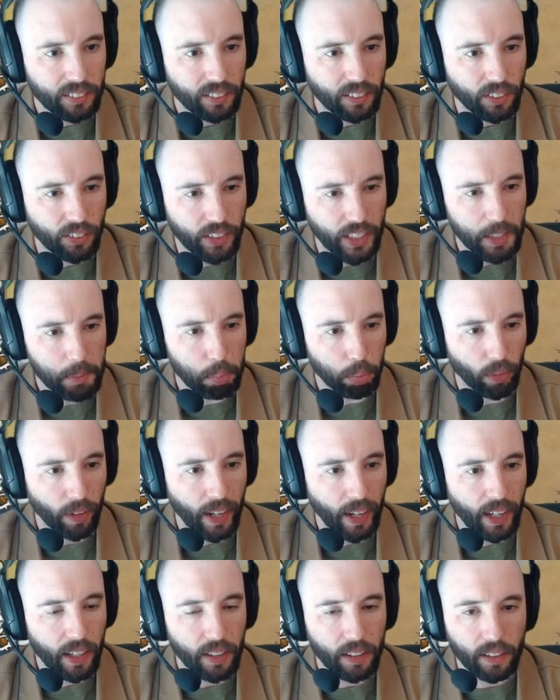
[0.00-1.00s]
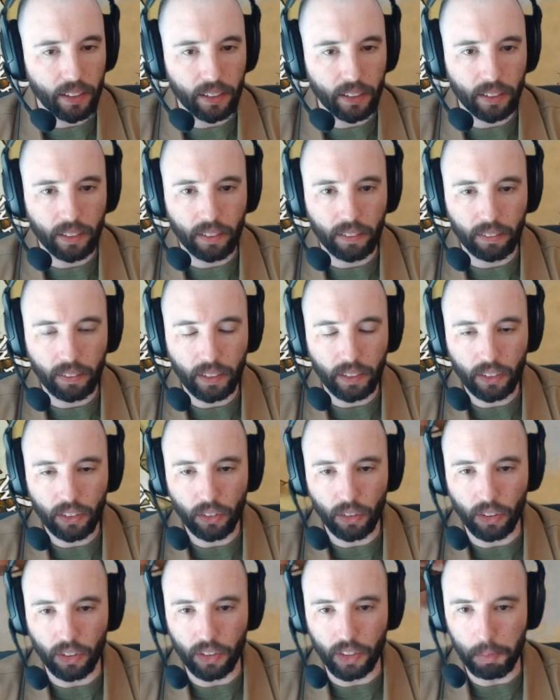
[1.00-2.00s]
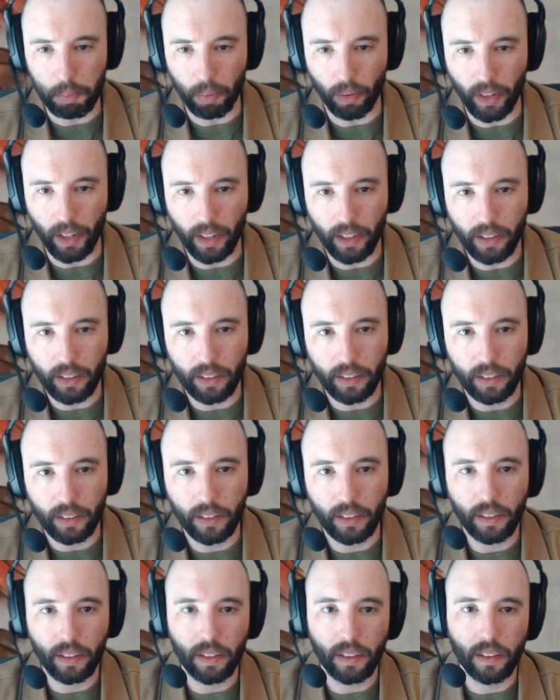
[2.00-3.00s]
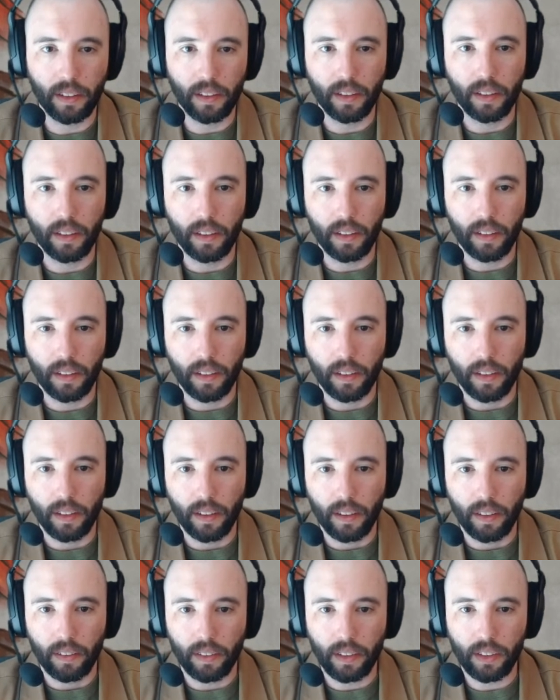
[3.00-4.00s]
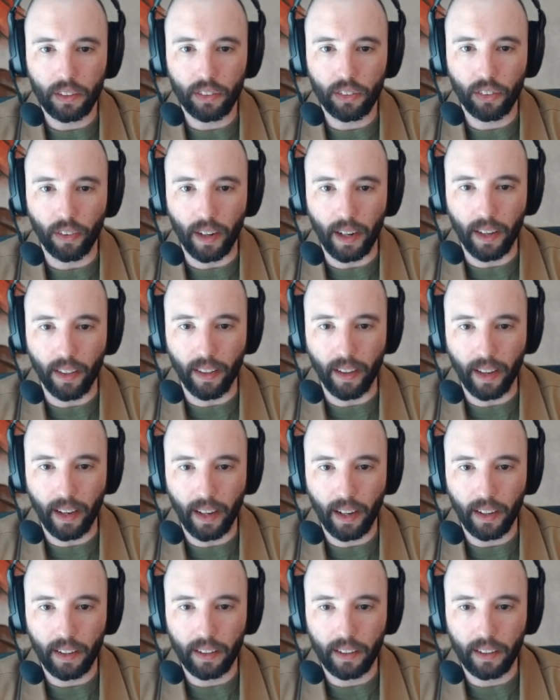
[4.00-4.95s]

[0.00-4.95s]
Deep red. We could do a deep red. We could try that.